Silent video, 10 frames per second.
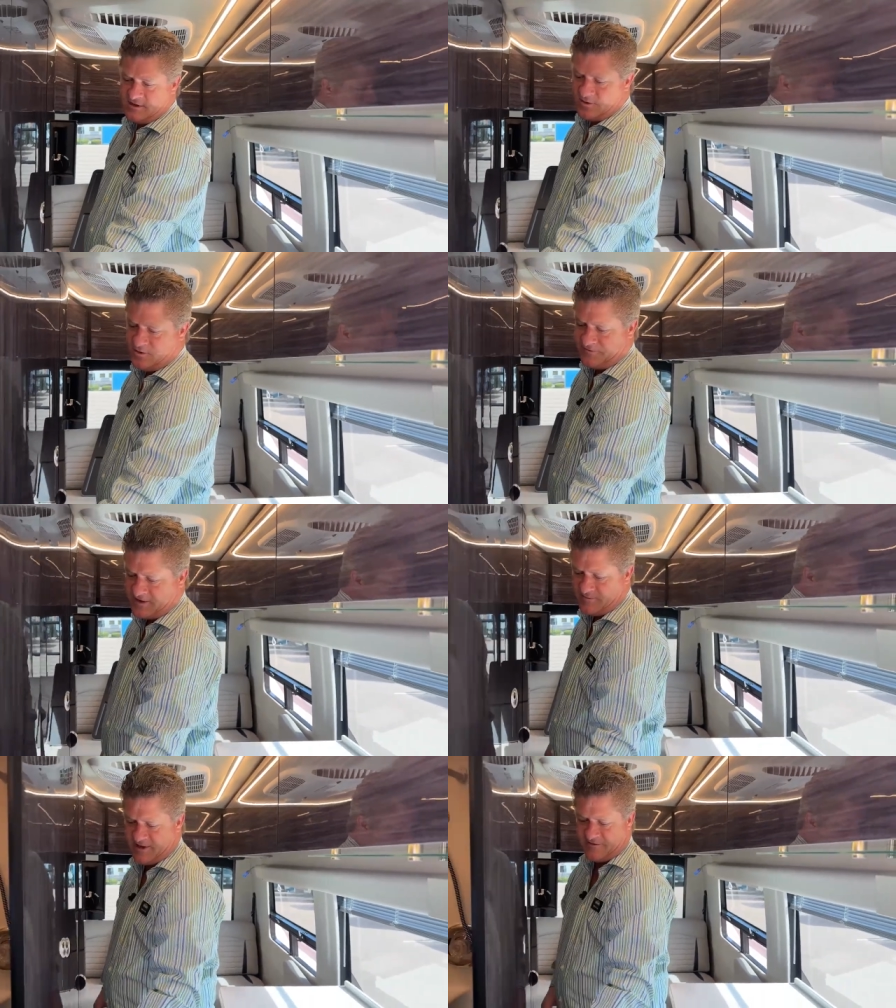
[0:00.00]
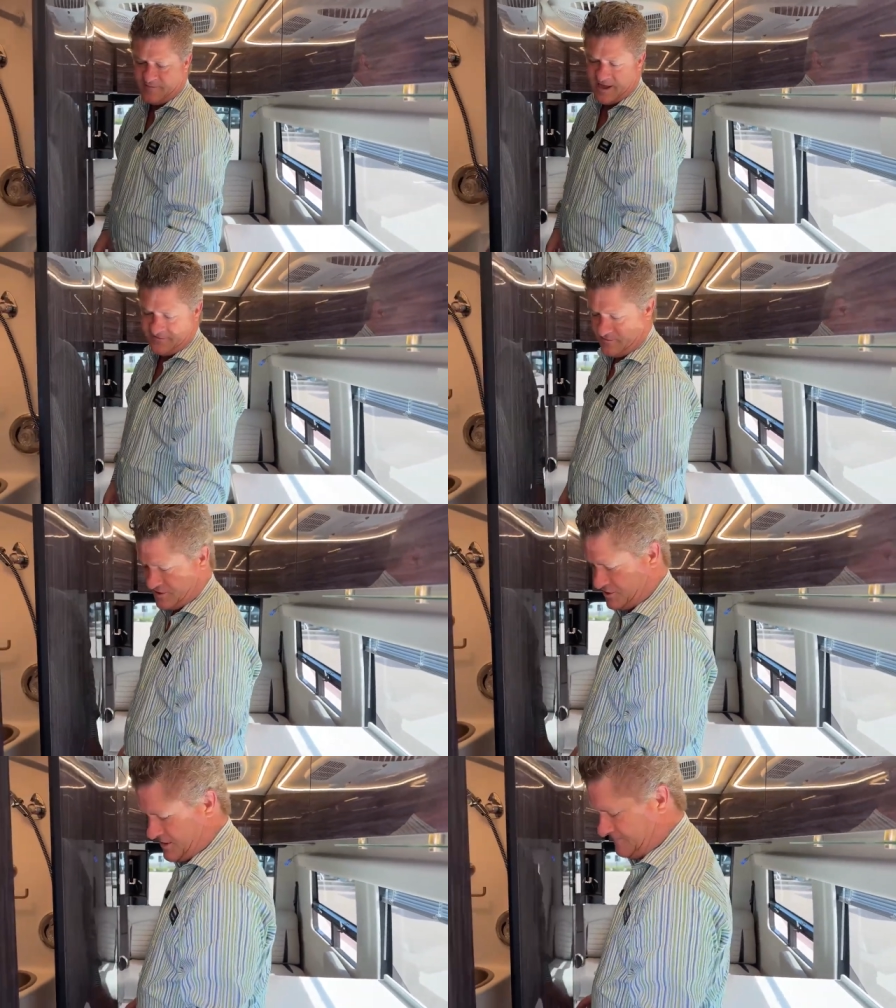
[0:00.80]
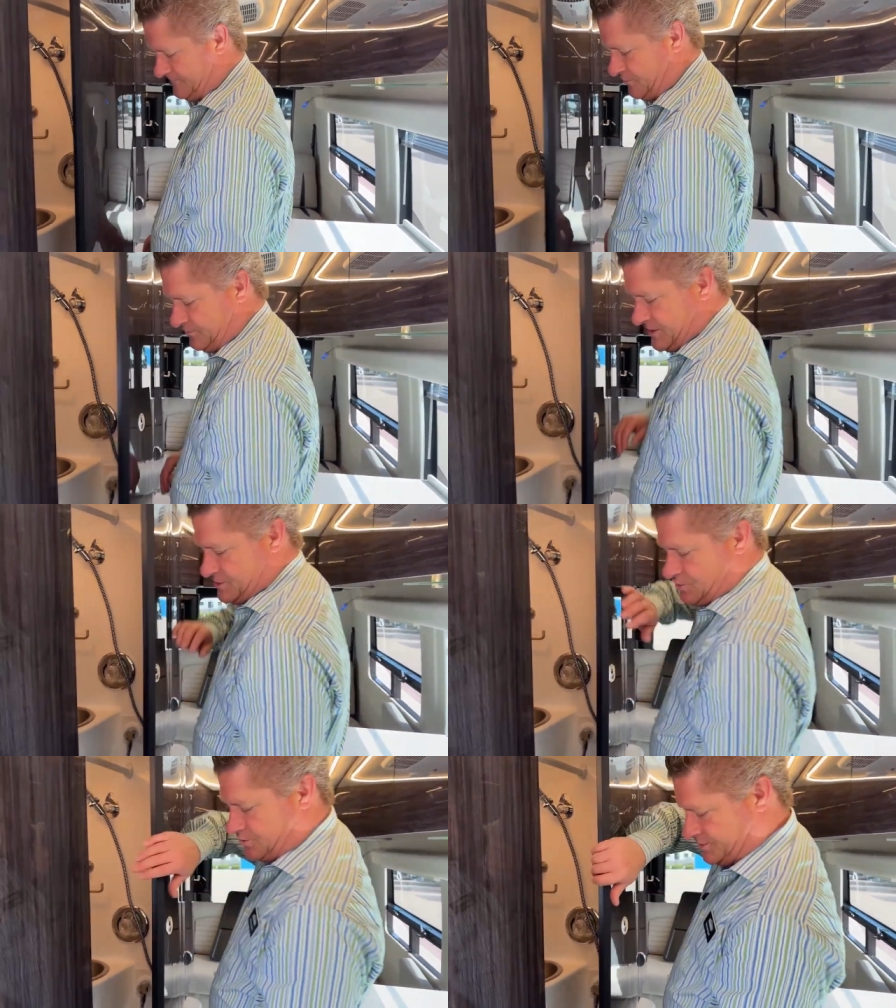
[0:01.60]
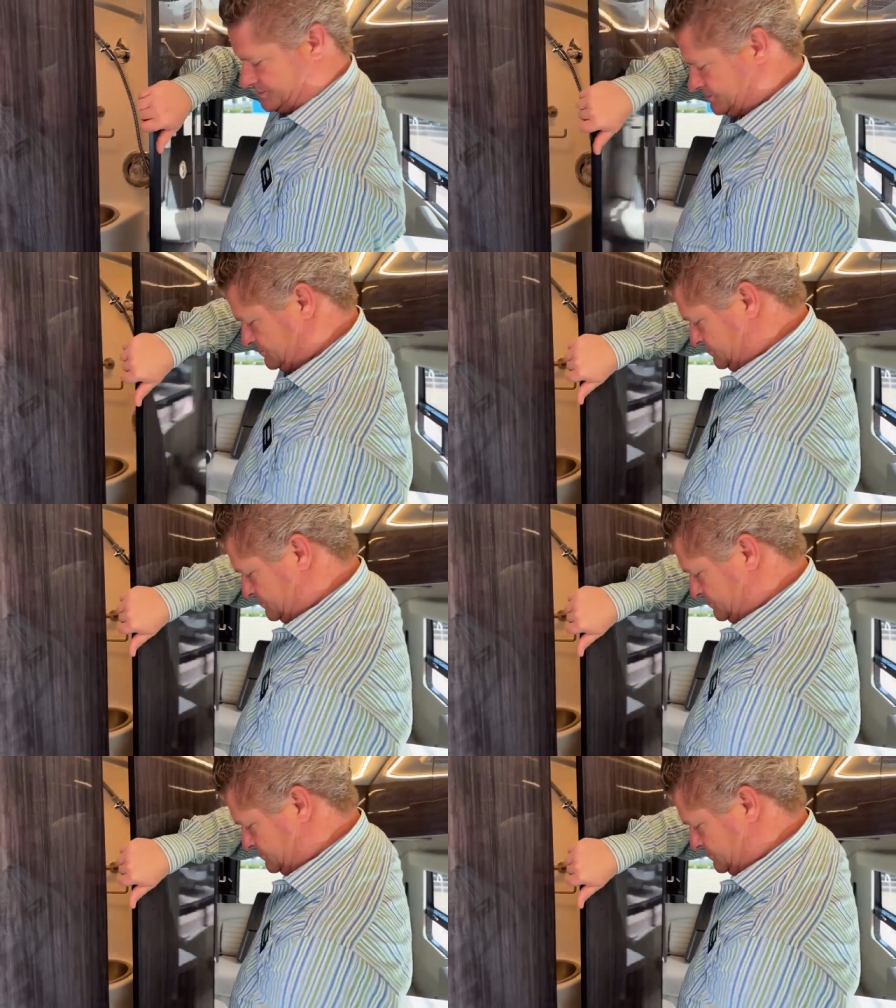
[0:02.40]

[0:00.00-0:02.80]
Cool thing about the bathroom is you got folding doors